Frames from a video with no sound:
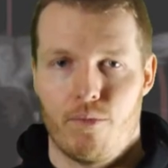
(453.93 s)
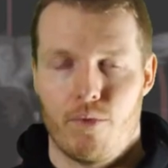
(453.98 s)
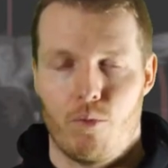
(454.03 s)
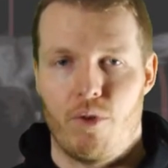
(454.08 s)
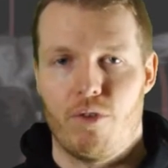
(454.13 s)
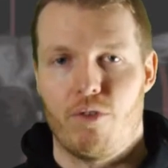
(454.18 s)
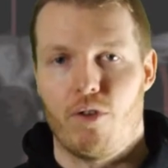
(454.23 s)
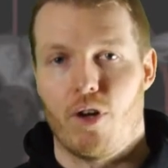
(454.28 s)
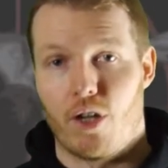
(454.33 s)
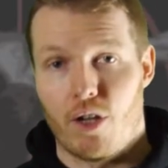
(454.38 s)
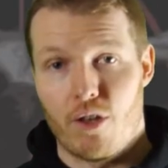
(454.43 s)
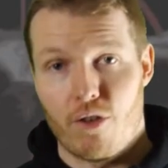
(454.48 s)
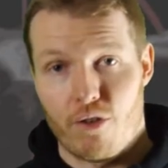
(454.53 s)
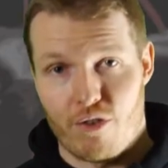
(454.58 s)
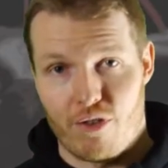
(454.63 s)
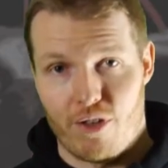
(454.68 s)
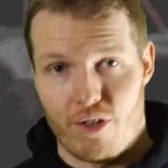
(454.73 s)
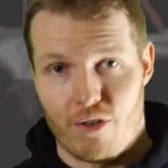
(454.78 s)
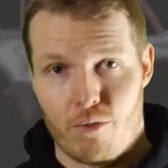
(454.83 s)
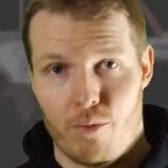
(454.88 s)
We've got another
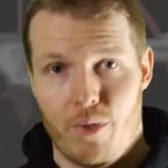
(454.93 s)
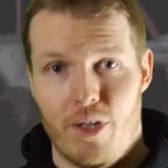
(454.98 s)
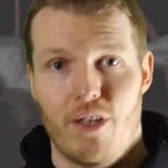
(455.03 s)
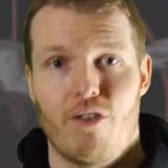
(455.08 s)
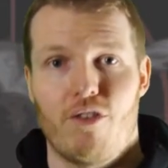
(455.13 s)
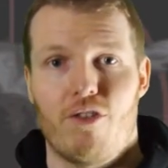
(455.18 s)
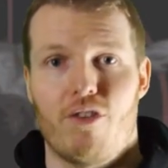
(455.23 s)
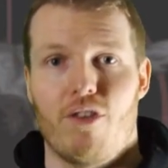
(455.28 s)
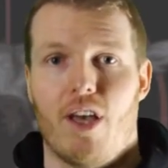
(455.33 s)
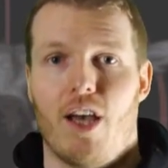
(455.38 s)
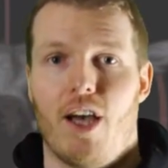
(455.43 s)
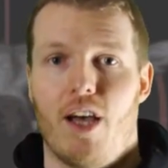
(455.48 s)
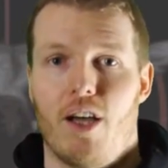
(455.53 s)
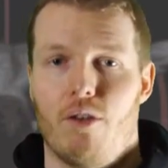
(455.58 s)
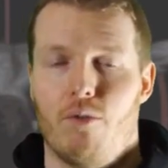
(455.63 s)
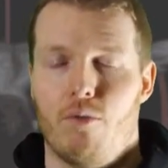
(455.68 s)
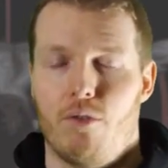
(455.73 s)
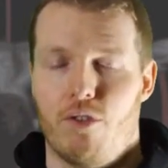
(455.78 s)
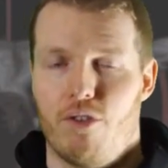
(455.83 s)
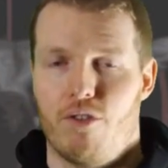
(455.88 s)
6 weeks
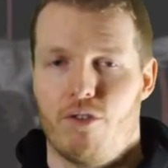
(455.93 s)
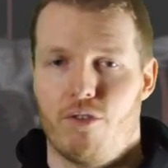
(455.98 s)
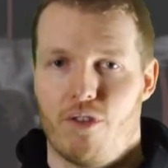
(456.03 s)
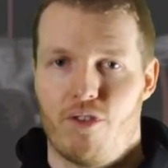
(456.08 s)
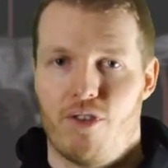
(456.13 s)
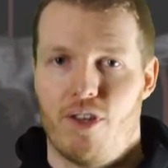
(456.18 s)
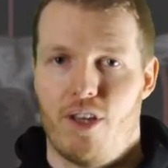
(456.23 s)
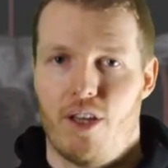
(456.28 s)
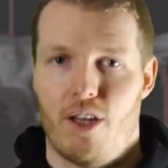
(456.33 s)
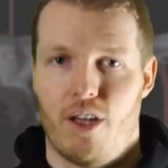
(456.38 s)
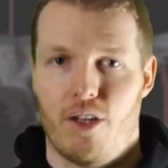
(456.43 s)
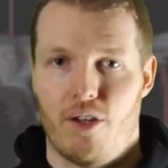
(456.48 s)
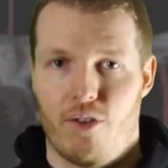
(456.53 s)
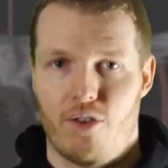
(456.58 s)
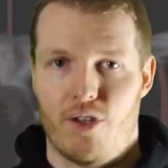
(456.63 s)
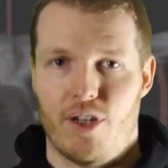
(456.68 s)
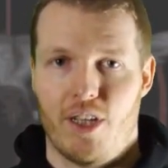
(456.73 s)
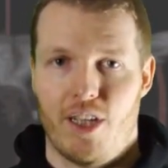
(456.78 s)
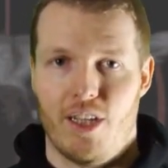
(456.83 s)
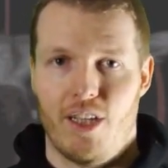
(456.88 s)
and we're just going to set
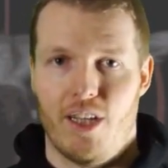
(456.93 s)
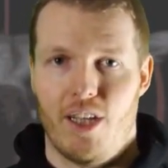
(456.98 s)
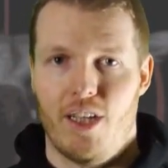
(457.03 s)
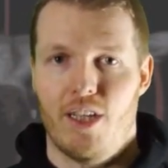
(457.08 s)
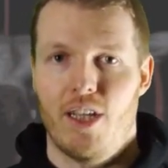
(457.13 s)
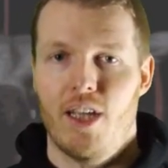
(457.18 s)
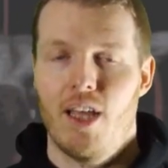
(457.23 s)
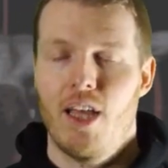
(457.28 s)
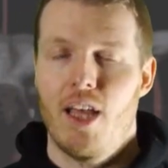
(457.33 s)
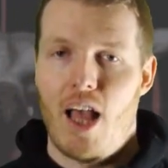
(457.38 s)
another deadline,